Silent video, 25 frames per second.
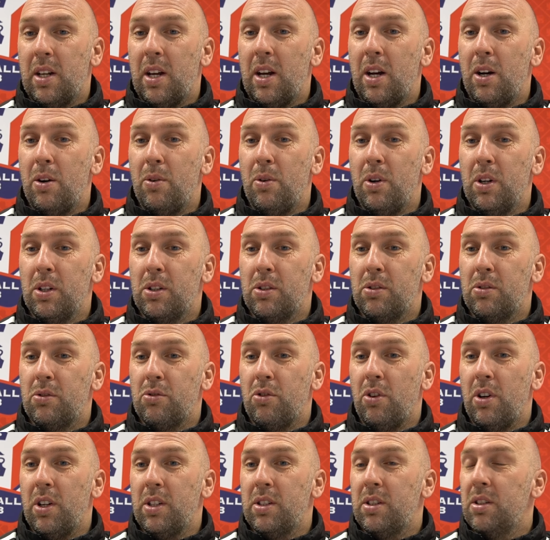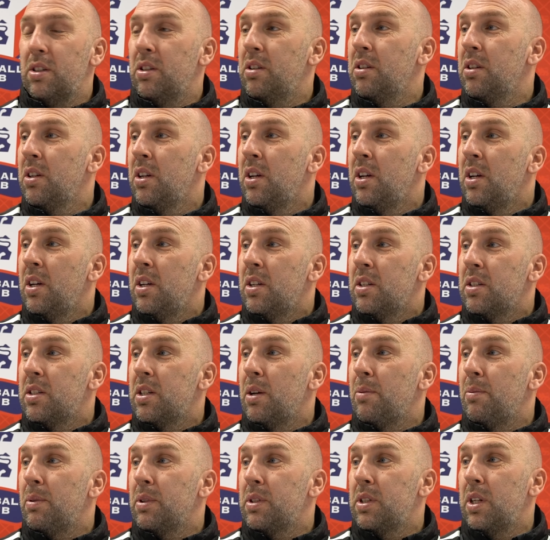how I try to
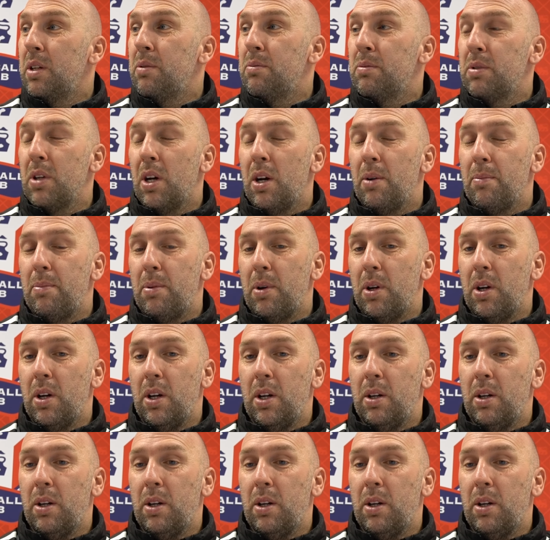set my teams up.